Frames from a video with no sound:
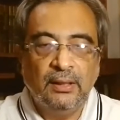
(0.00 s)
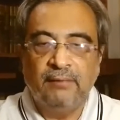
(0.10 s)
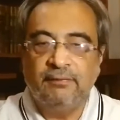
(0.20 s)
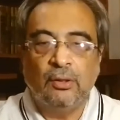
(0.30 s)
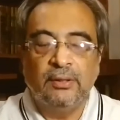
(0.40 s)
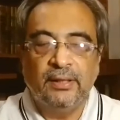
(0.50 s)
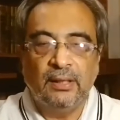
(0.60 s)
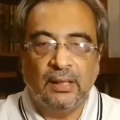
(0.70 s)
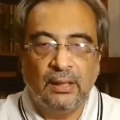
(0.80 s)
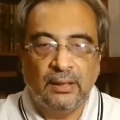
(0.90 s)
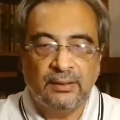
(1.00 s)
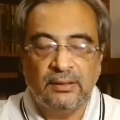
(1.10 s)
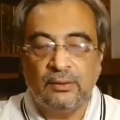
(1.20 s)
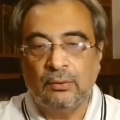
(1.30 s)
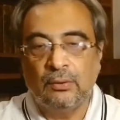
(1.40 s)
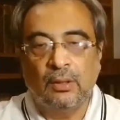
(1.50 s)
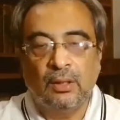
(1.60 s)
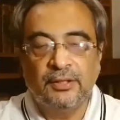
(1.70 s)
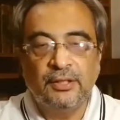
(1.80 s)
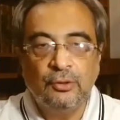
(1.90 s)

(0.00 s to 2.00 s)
and with all their heart that, God,